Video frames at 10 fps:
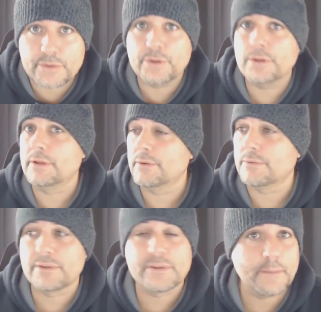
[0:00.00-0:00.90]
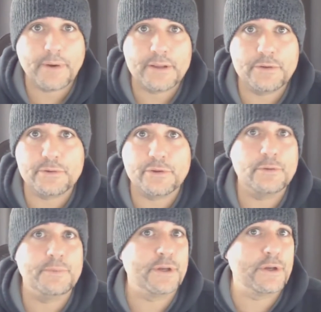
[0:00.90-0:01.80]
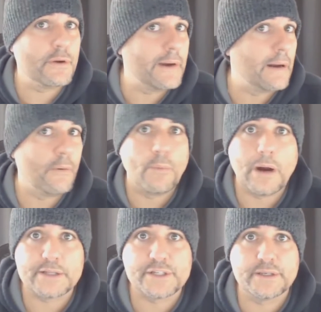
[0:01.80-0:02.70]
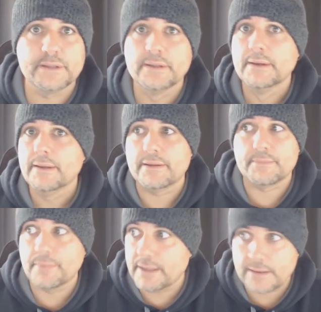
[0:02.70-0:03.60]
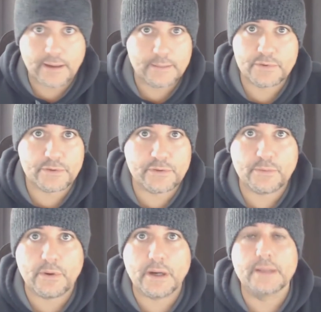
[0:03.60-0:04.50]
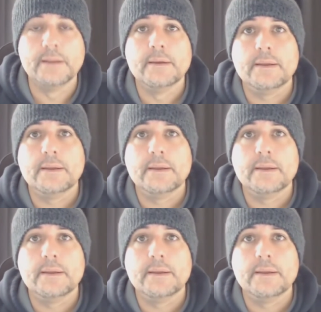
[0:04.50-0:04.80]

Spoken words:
You know, this is up on YouTube. You can go out and watch it as many times as you want,